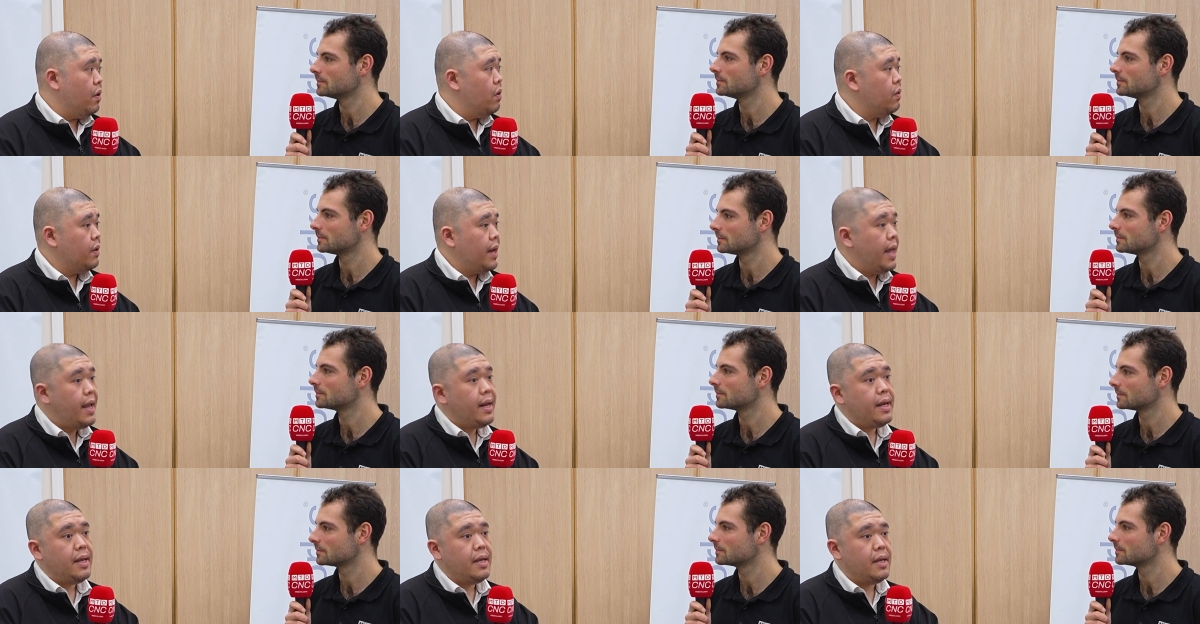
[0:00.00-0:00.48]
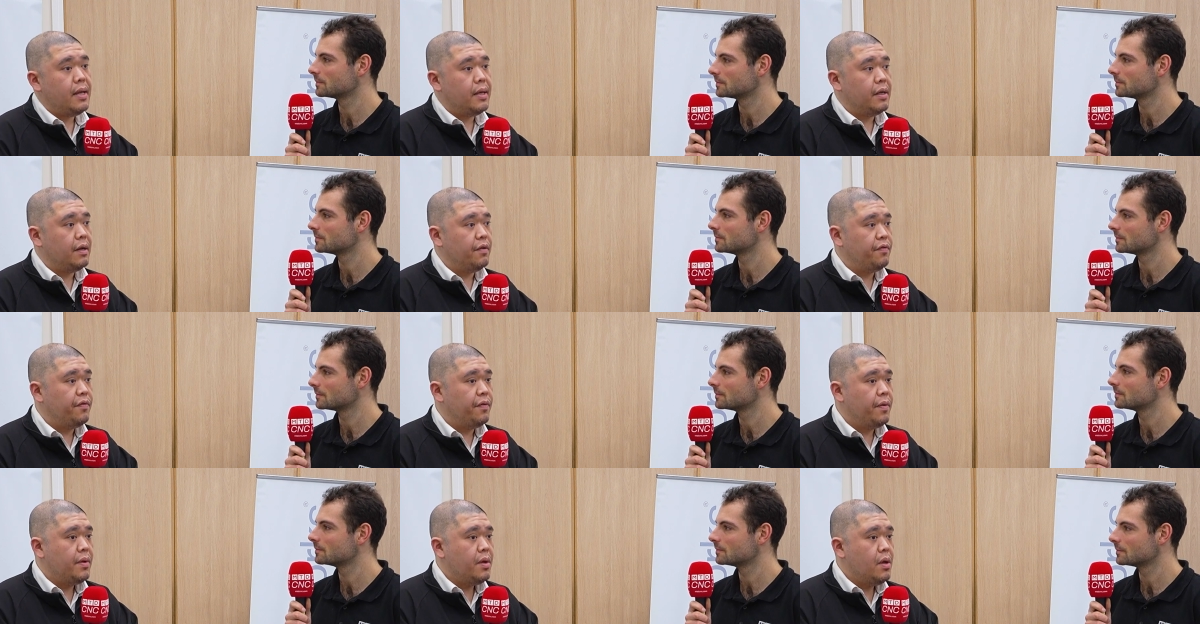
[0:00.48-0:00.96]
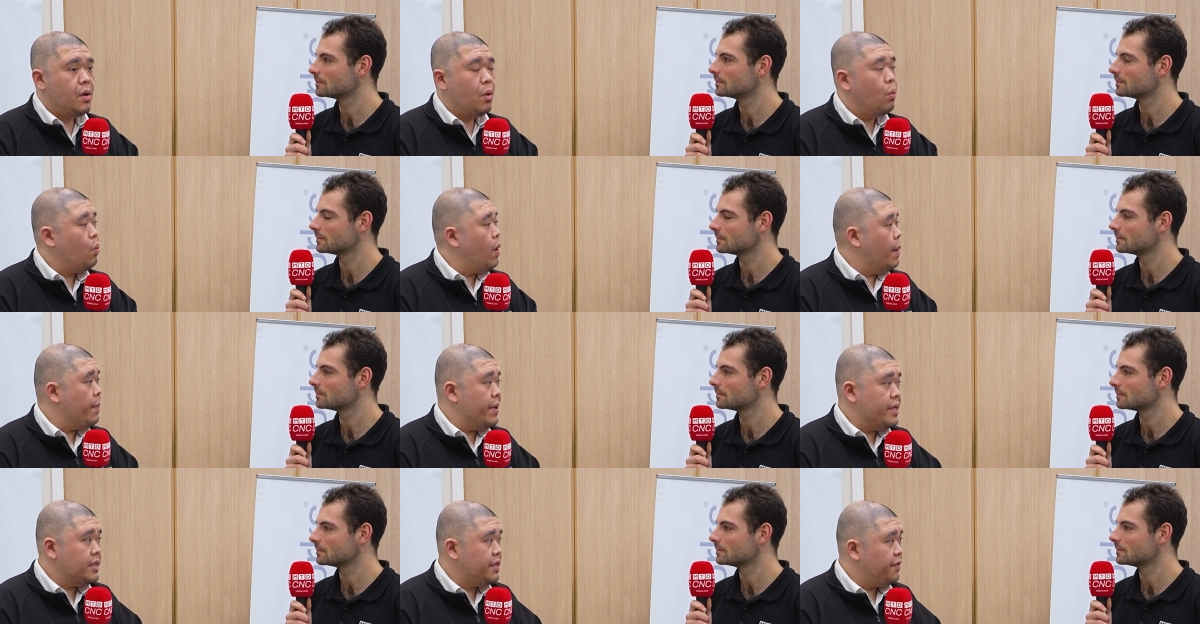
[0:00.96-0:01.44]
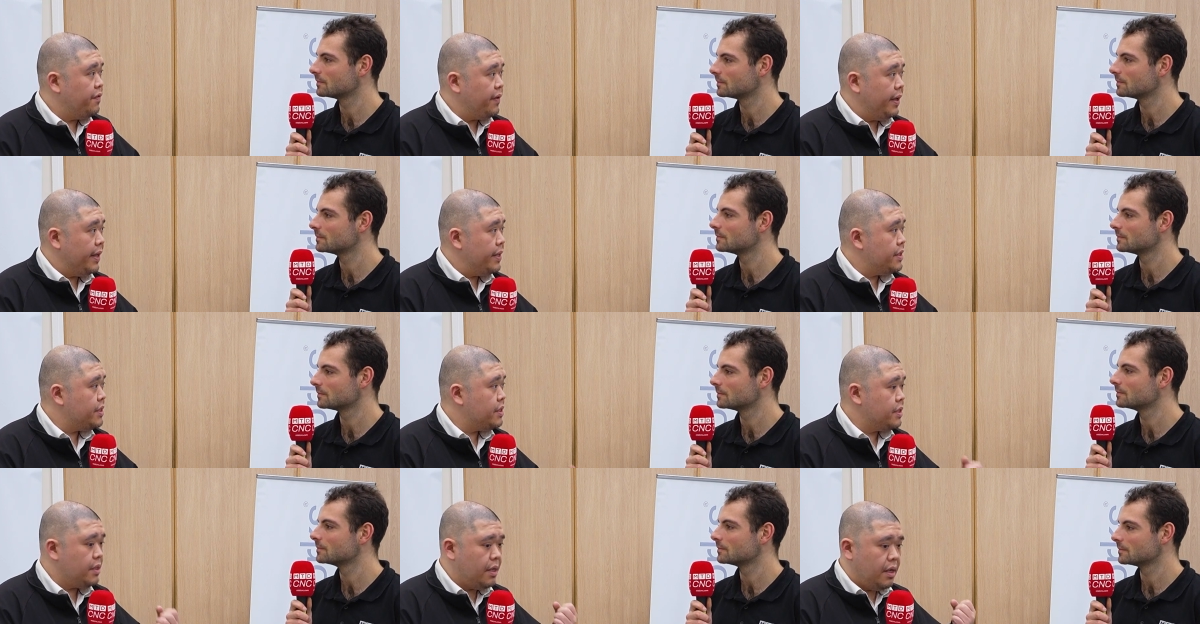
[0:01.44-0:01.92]
Speaker 1: on any kind of web
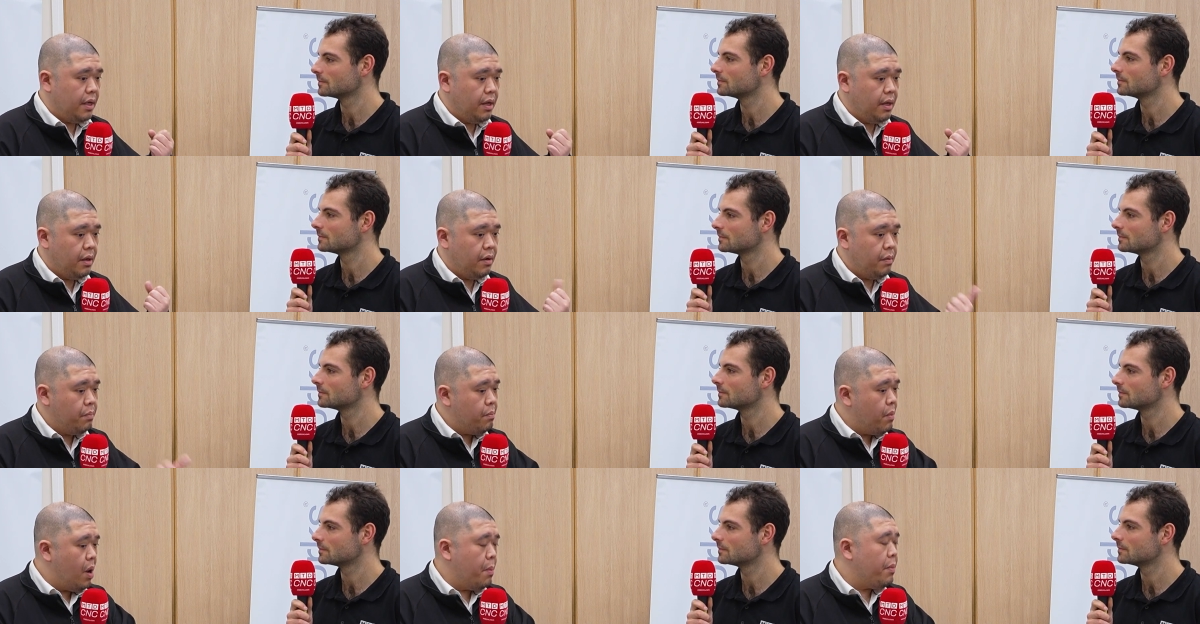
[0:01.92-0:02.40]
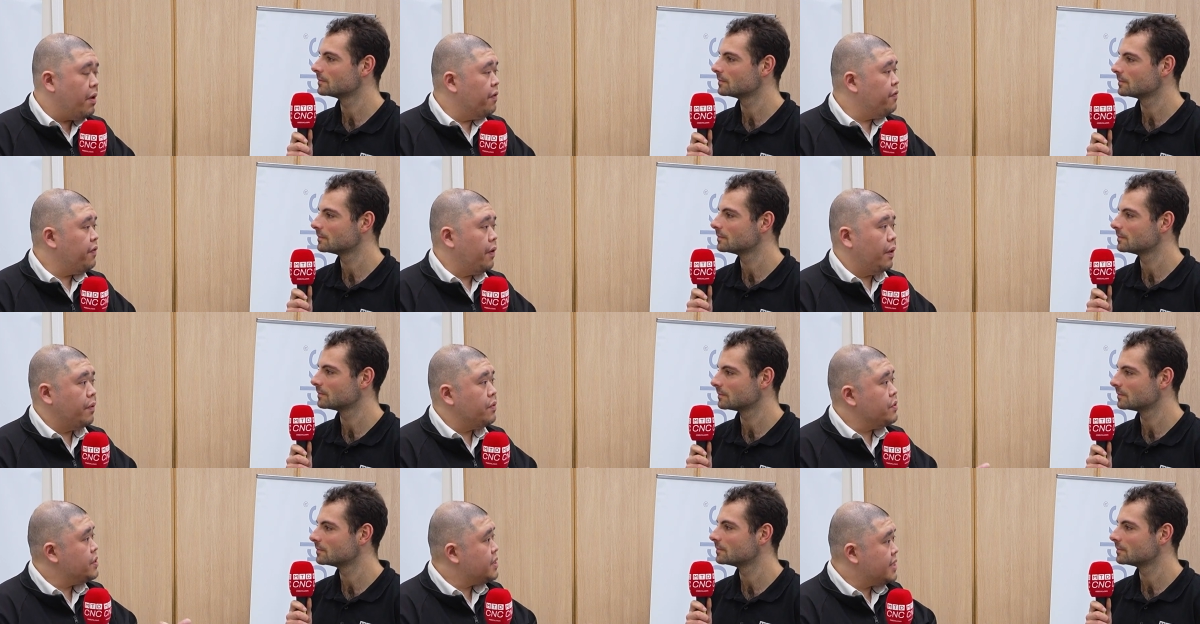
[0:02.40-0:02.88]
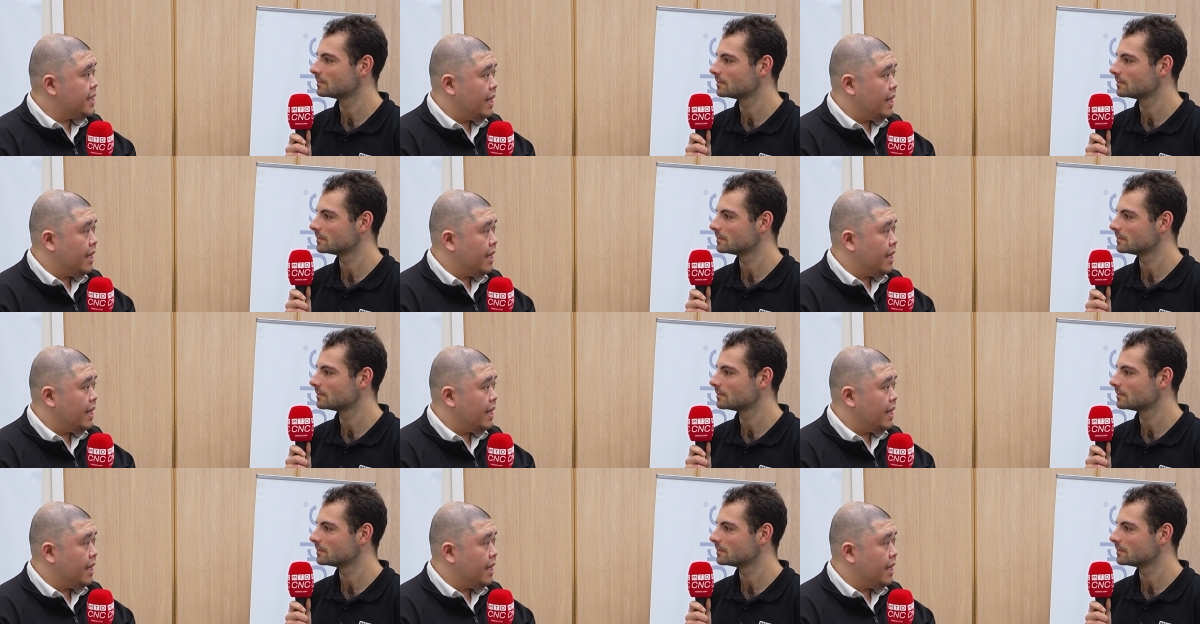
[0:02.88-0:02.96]
interface, uh, mobile phones,